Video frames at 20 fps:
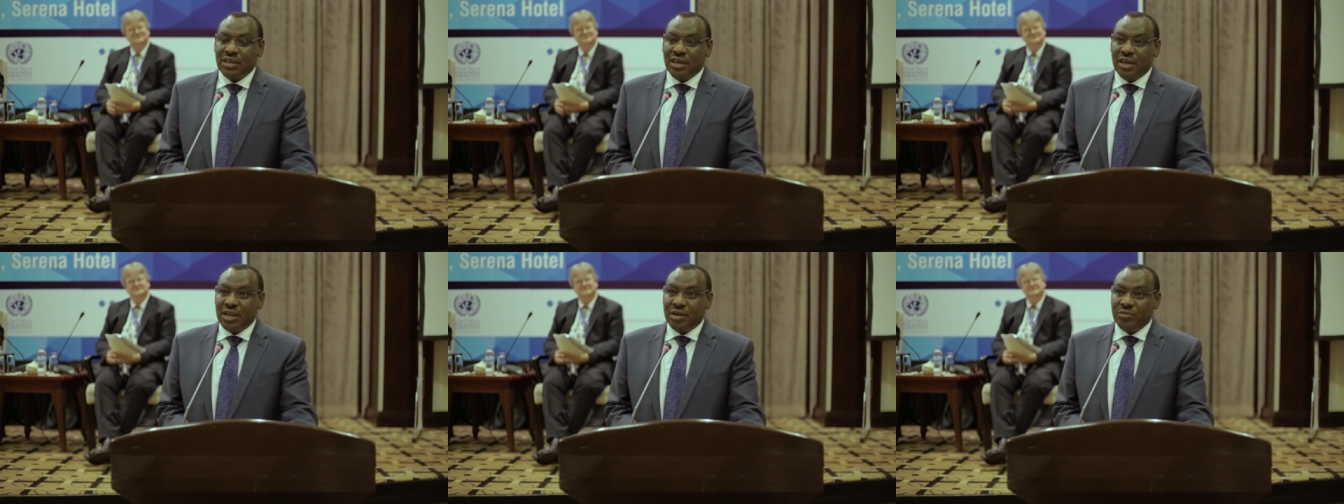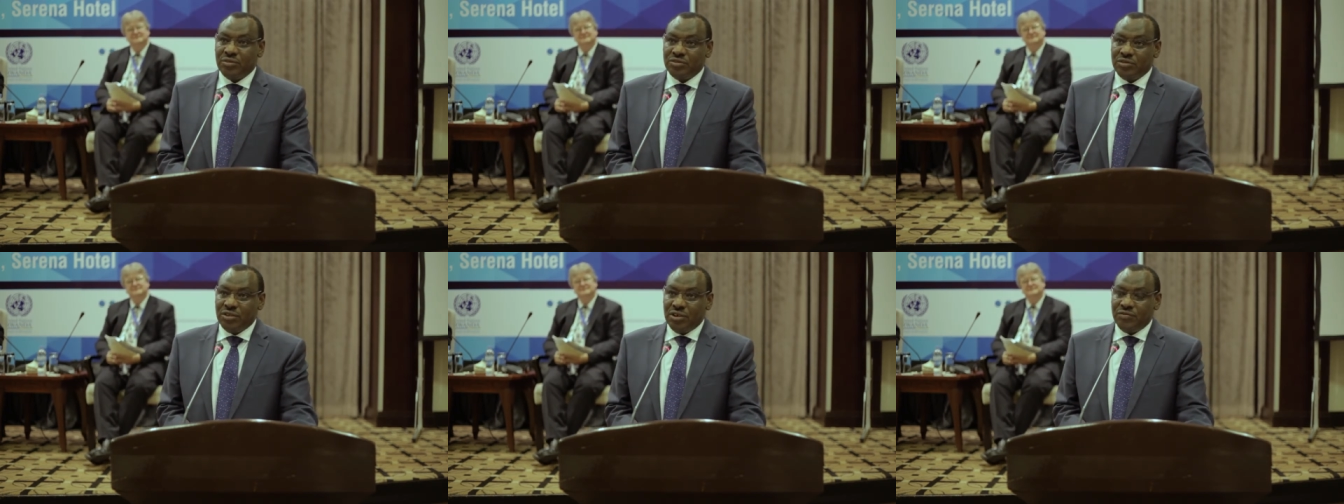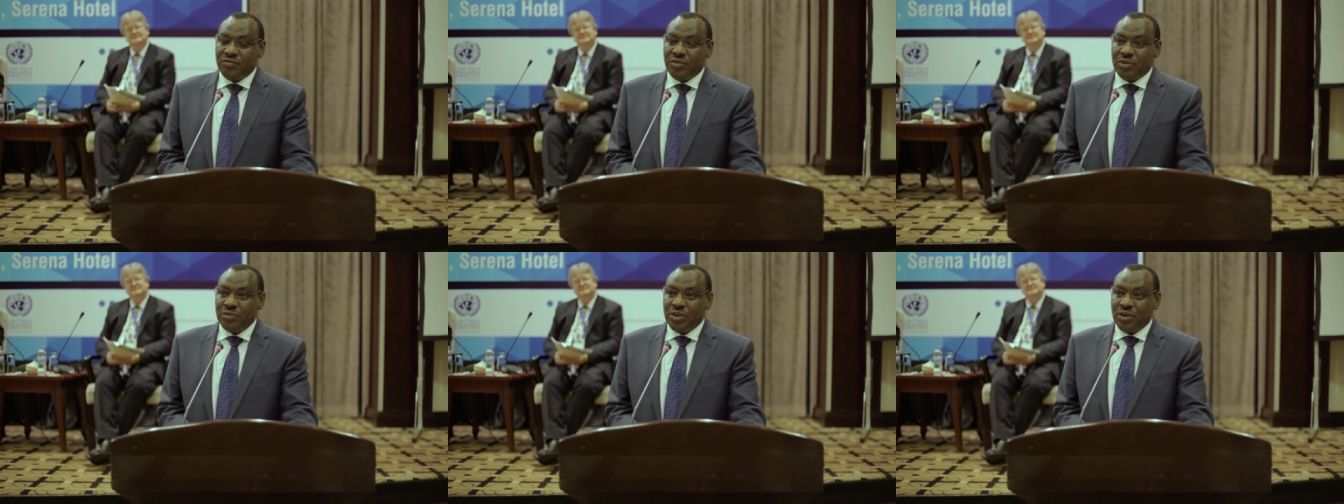And I'm
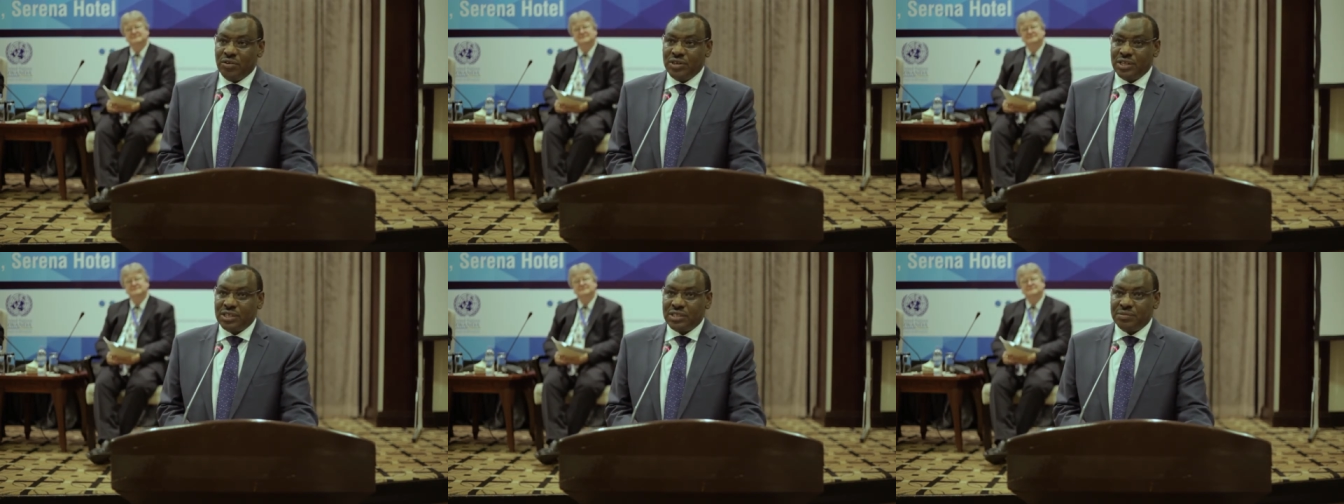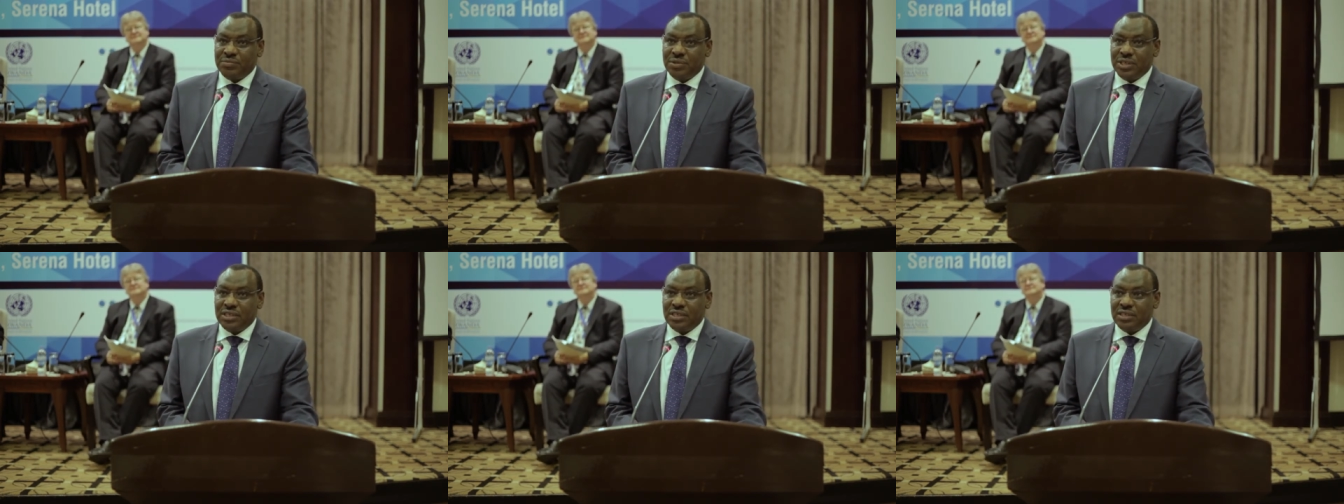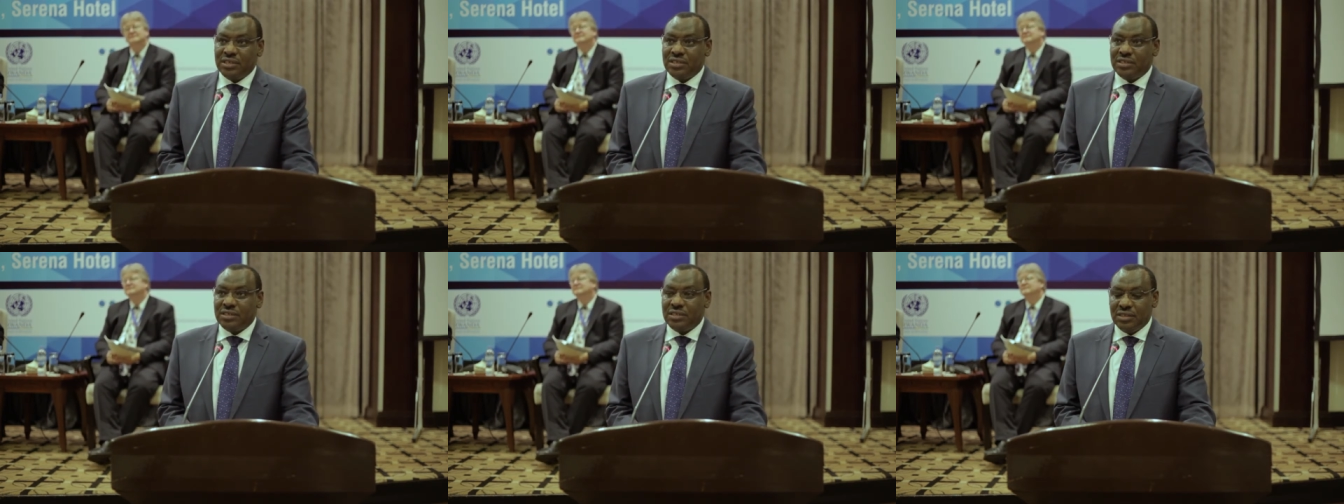sure from your own
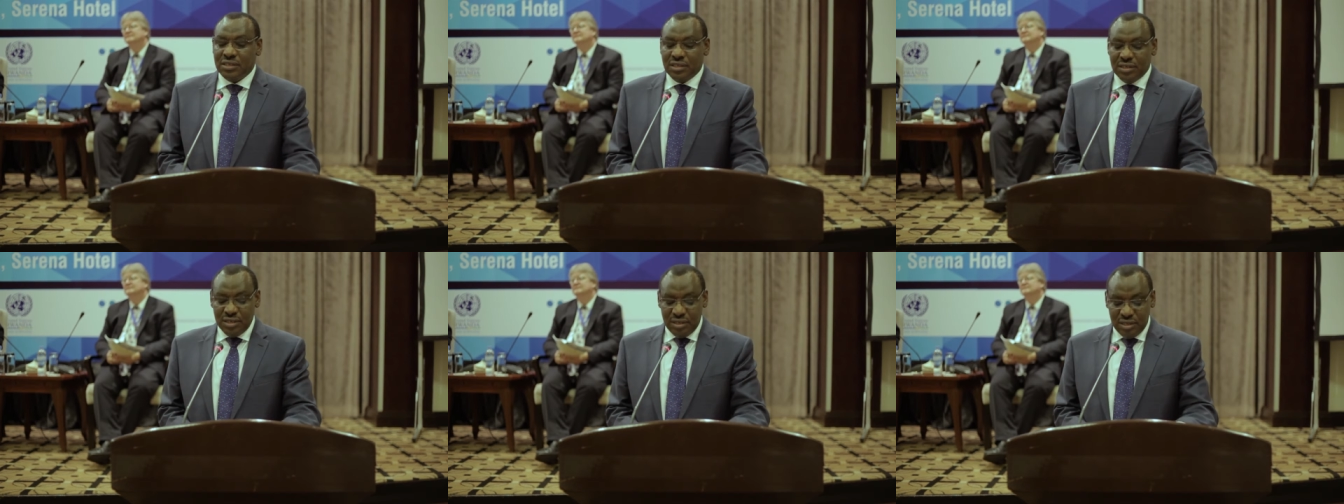experience,